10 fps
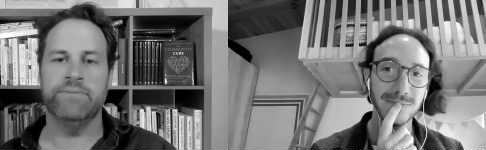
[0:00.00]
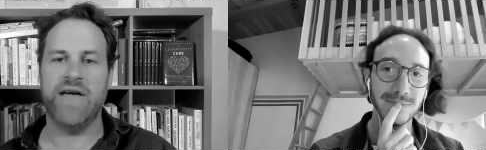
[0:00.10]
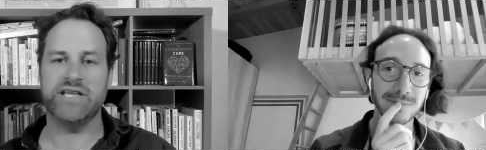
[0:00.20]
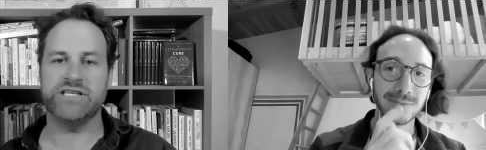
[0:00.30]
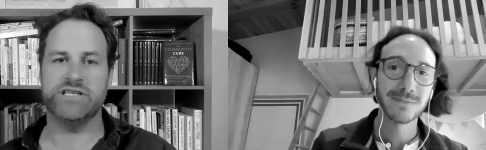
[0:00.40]

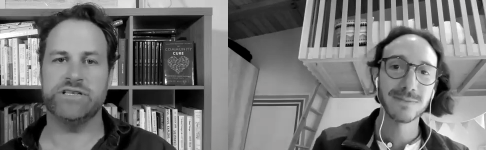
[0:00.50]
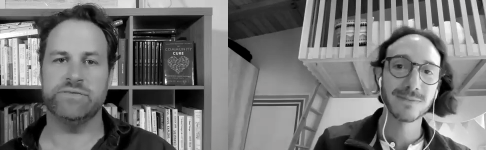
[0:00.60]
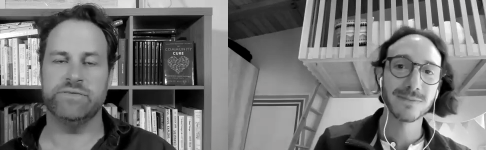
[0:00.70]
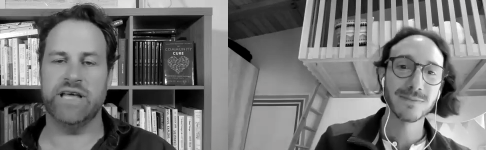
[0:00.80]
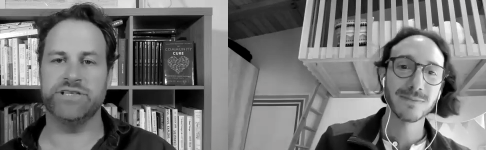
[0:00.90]
Speaker 1: that's
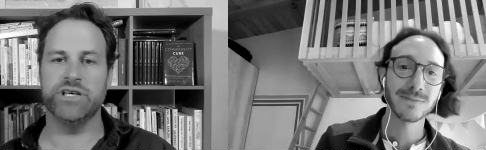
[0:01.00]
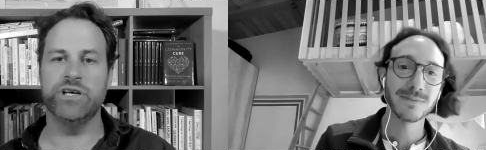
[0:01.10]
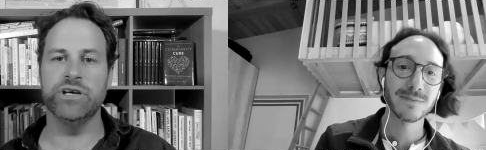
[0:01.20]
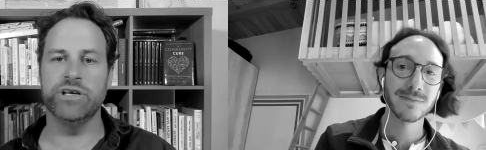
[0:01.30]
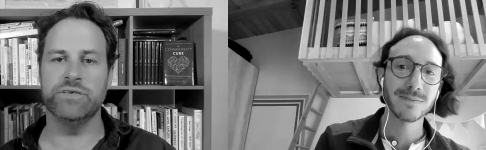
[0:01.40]
that's a
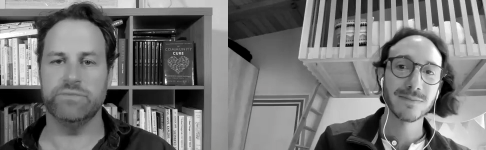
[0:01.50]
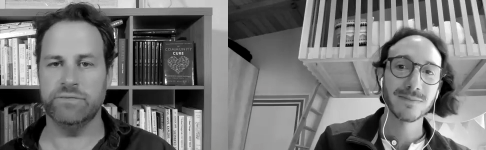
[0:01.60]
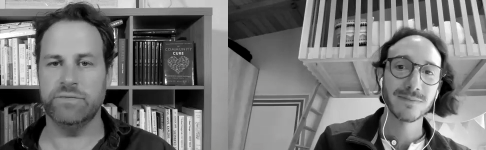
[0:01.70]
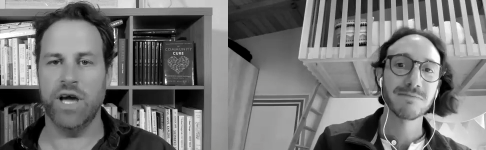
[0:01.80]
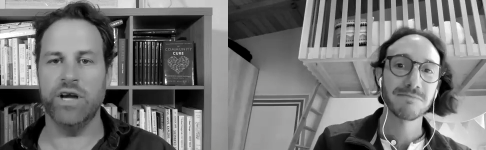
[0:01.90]
good
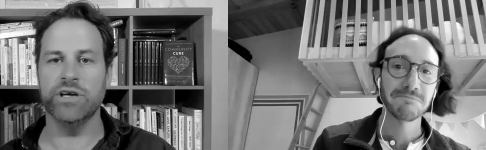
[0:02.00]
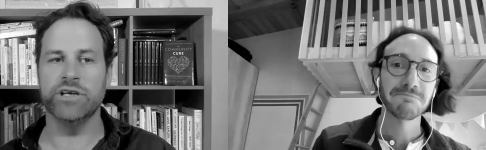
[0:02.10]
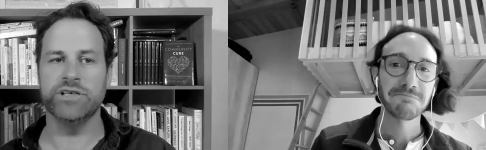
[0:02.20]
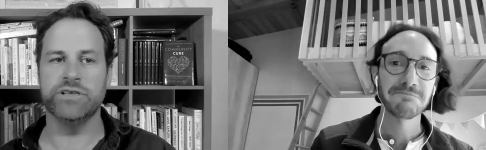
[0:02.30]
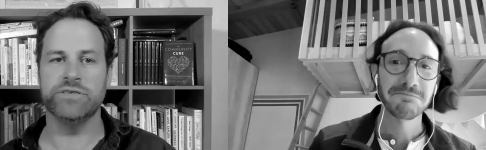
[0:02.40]
a
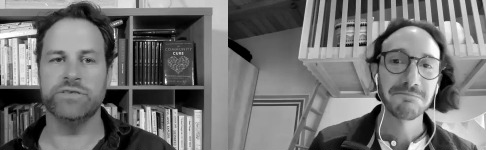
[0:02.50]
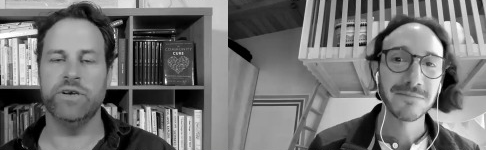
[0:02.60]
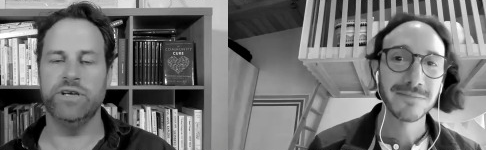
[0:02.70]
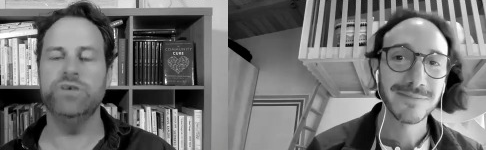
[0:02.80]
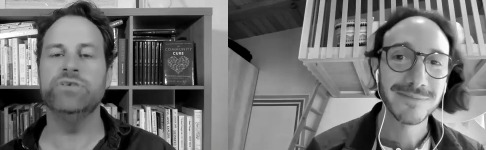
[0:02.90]
good
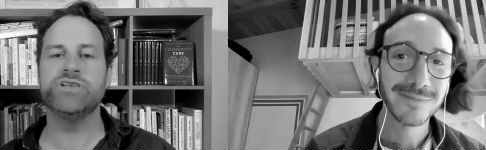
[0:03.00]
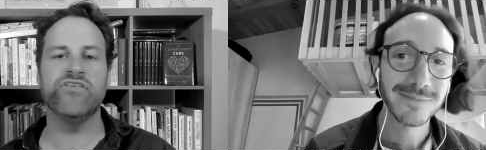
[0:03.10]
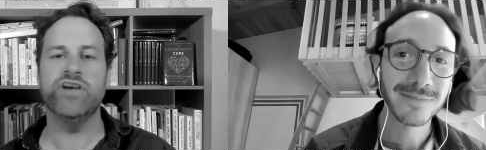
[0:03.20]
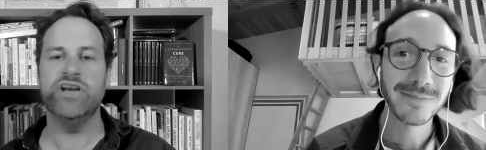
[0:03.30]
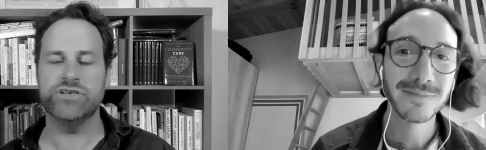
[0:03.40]
use
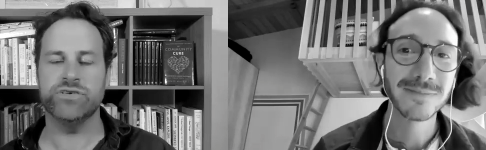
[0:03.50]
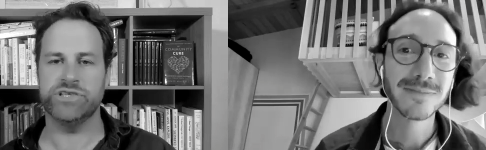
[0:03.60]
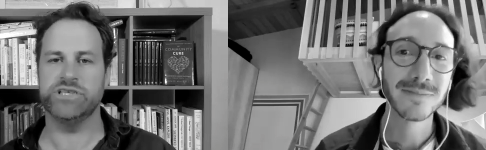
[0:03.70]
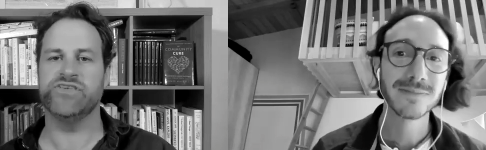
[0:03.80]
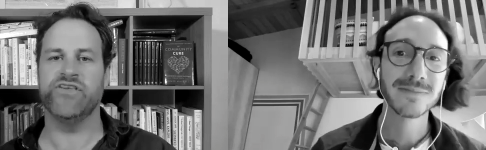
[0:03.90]
of
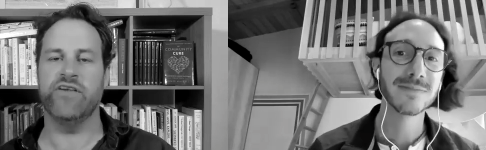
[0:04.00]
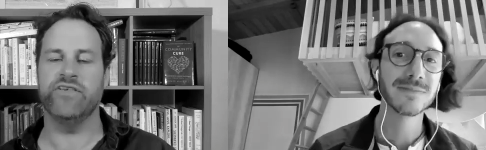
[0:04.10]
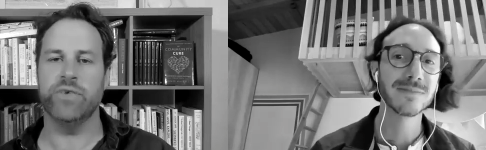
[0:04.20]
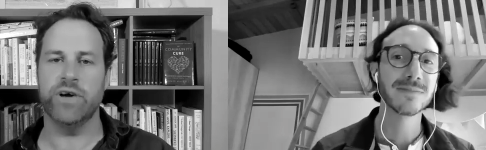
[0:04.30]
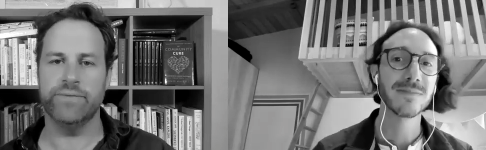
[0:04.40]
resources for
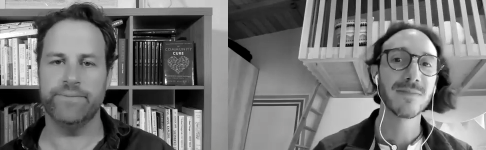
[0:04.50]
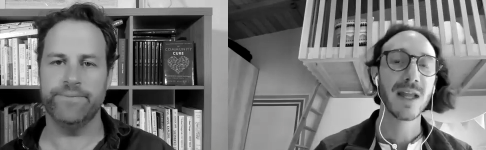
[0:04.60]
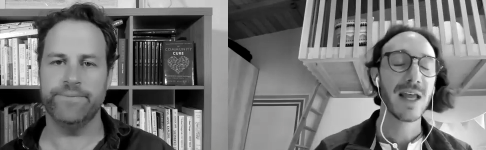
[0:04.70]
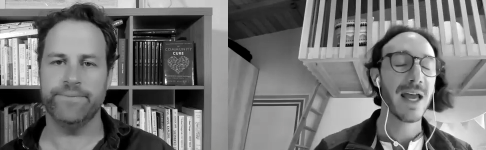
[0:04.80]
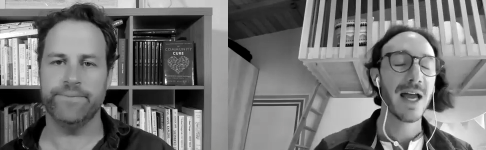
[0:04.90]
everyone.
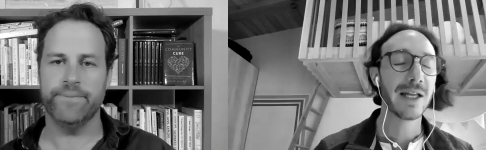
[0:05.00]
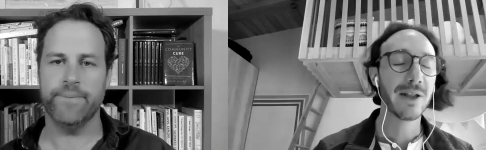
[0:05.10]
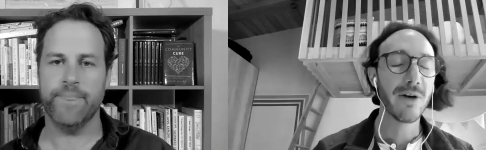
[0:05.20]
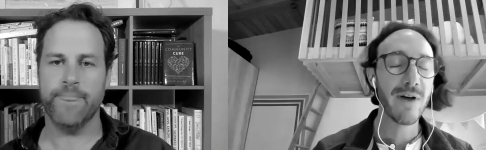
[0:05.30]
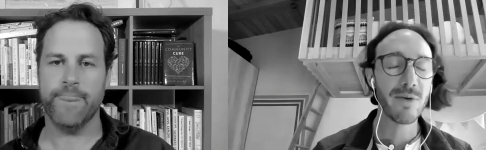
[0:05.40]
I
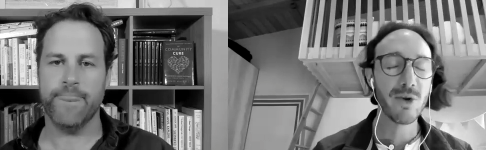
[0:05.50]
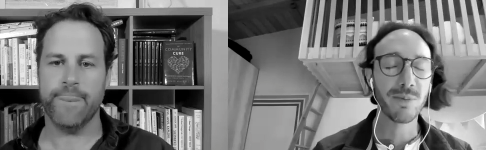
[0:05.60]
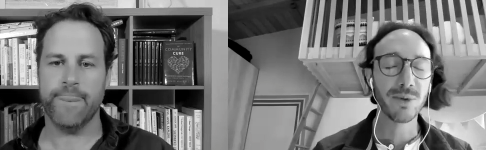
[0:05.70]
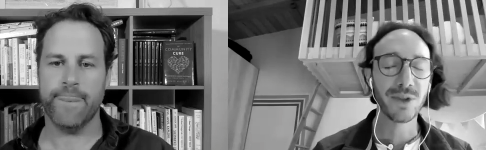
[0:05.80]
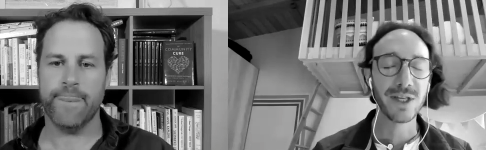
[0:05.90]
Speaker 2: love how you
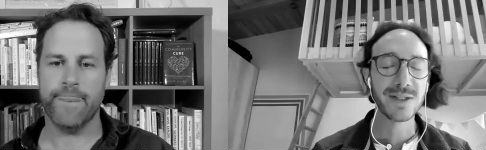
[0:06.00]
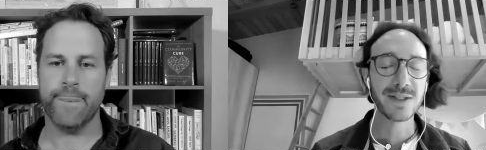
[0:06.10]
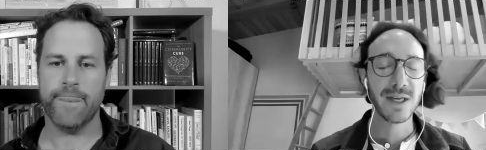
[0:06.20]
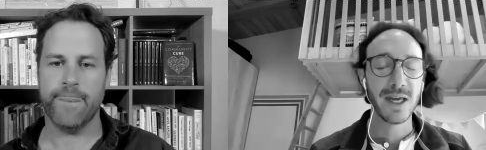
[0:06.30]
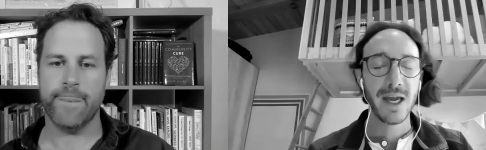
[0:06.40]
put
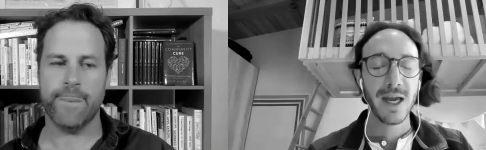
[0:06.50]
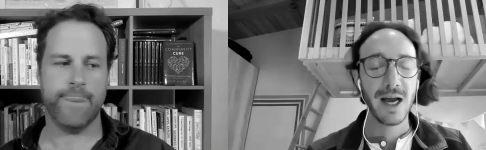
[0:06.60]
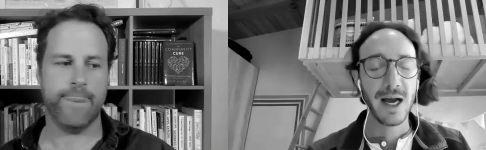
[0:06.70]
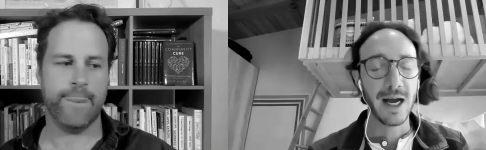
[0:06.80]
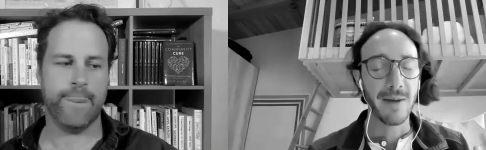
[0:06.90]
this
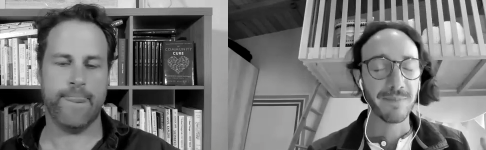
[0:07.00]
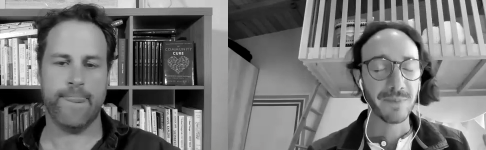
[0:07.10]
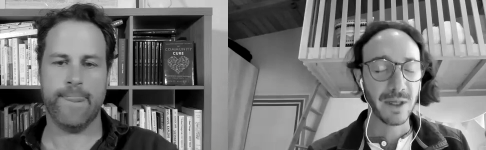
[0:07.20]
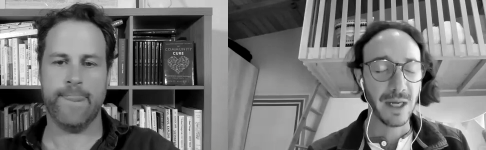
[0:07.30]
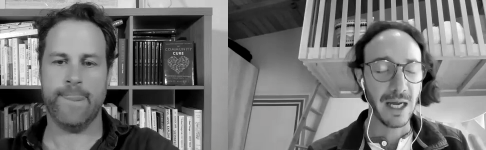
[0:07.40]

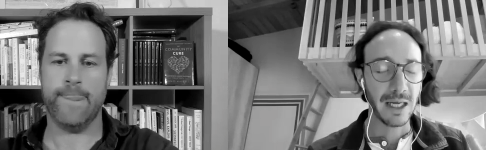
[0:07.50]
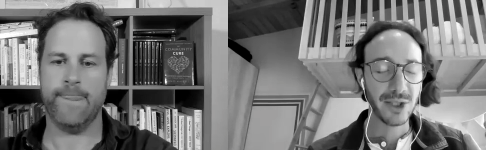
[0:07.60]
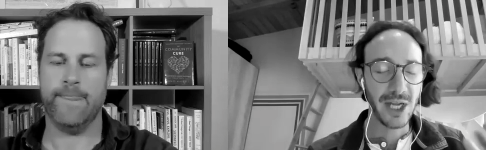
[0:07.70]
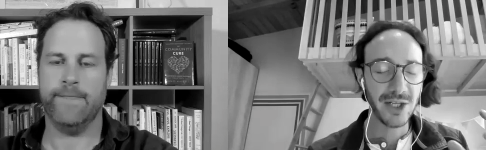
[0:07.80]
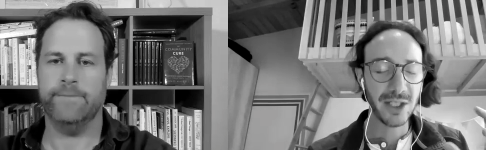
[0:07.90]
um, uh,
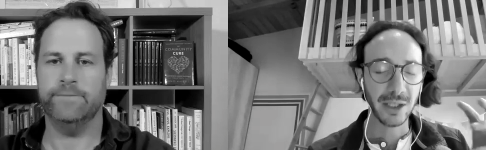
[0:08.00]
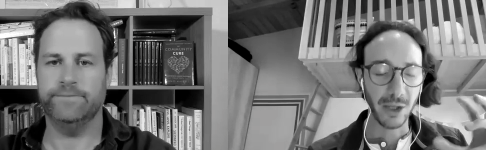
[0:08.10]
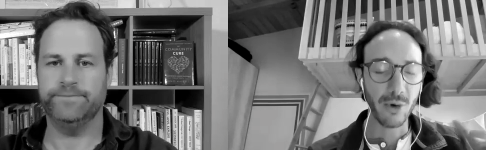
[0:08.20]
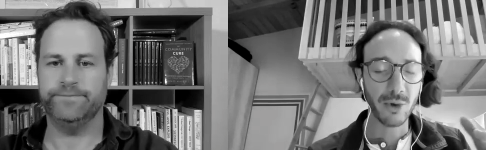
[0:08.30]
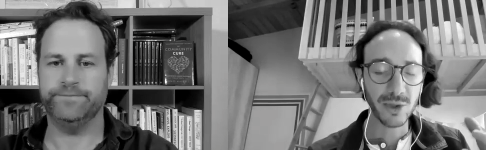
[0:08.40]
changing
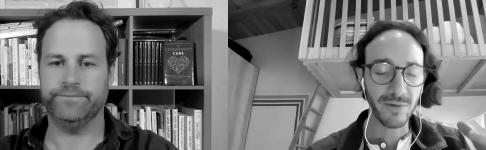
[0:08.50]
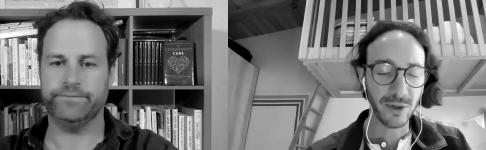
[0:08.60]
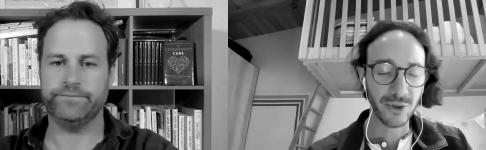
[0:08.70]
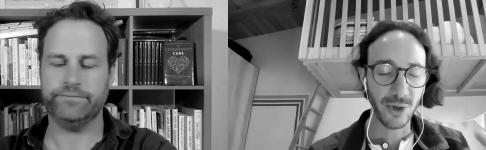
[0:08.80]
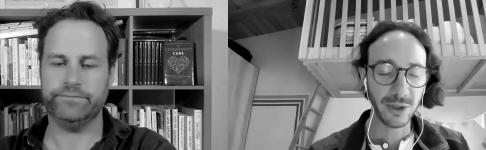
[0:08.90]
the locus
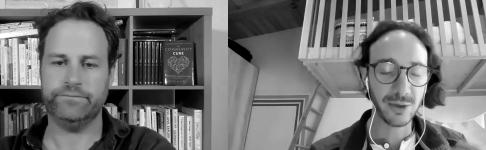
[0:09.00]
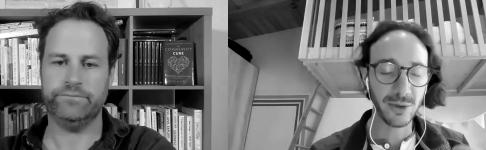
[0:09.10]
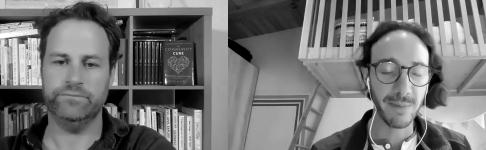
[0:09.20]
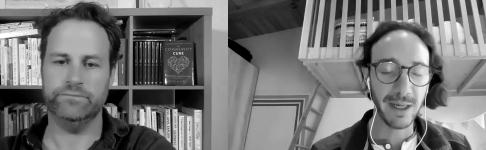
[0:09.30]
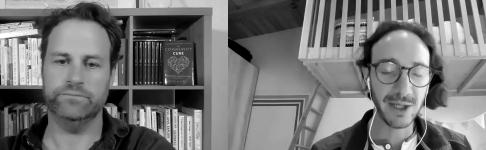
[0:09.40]
of control
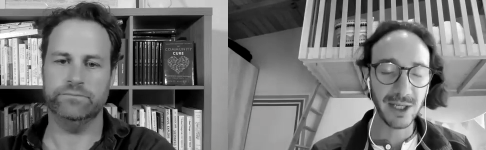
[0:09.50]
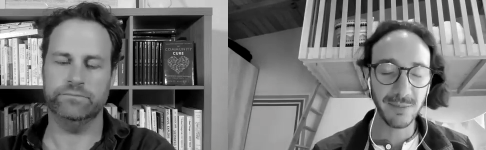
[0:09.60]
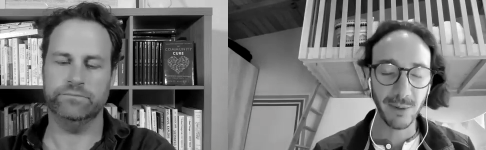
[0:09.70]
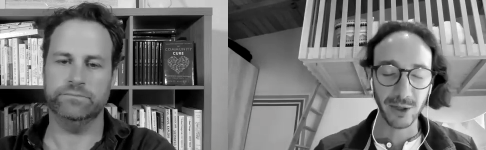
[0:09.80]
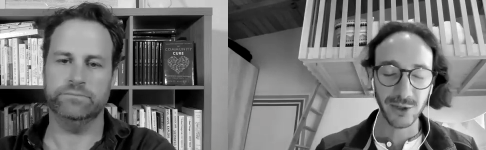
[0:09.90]
into the
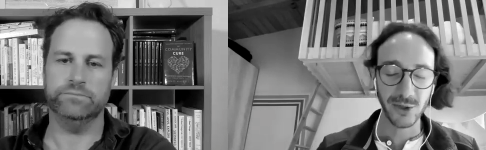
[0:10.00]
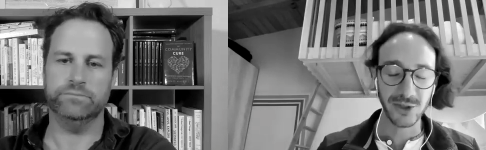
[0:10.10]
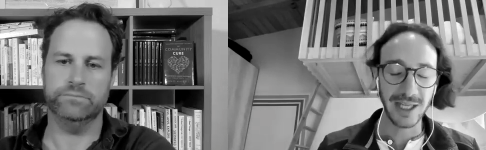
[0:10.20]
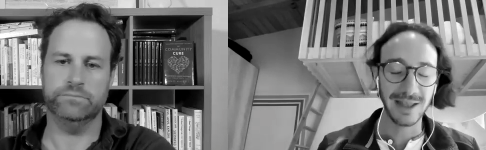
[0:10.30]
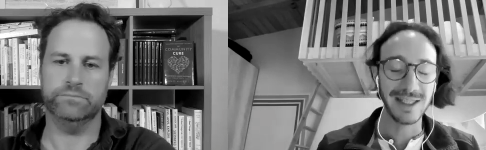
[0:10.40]
patient, but also you say